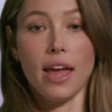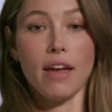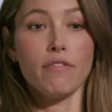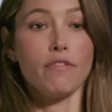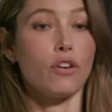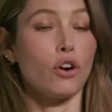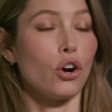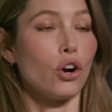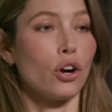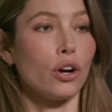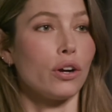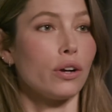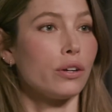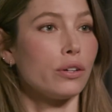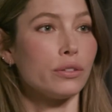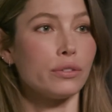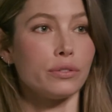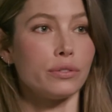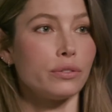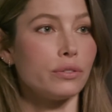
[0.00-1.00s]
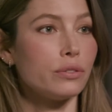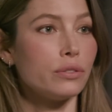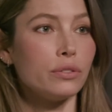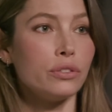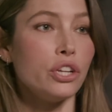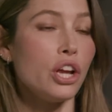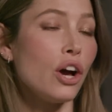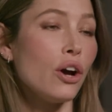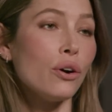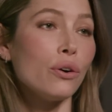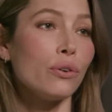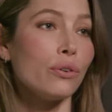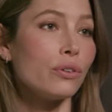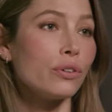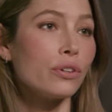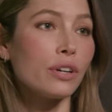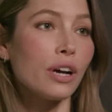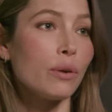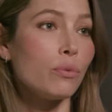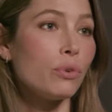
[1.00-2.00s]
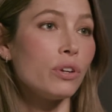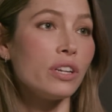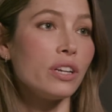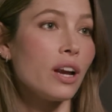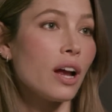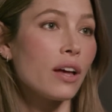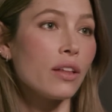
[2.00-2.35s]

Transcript: Ever. or other actors. No, I wouldn't.